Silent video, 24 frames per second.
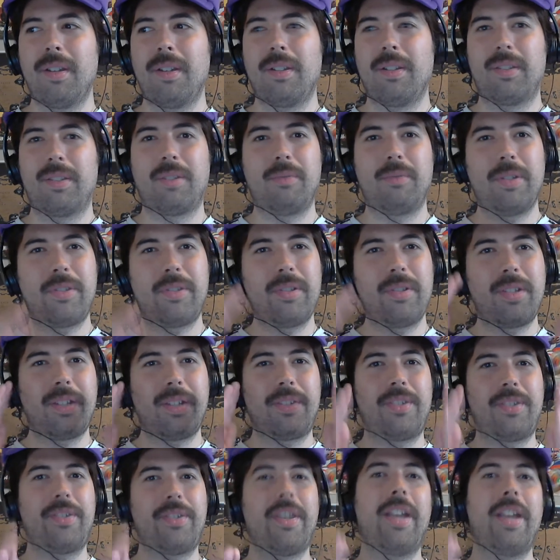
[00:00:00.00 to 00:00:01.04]
there wasn't a
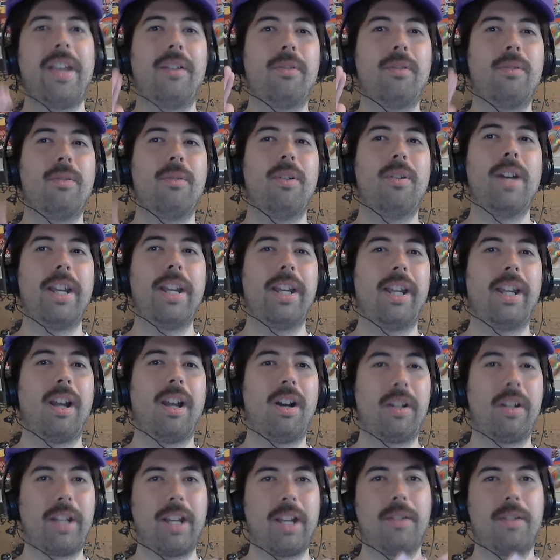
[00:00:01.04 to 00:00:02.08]
set way
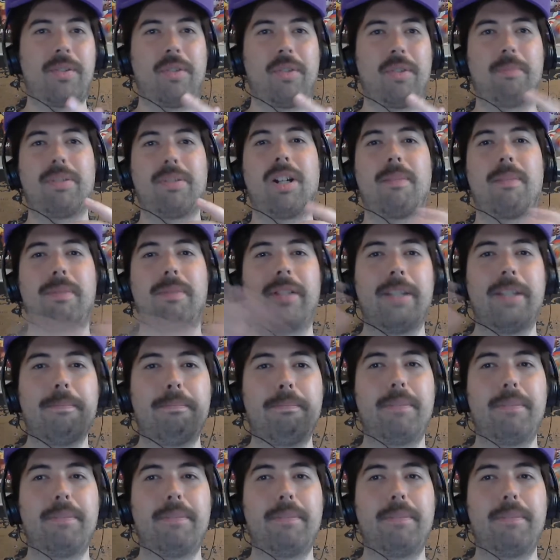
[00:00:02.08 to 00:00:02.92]
on how to properly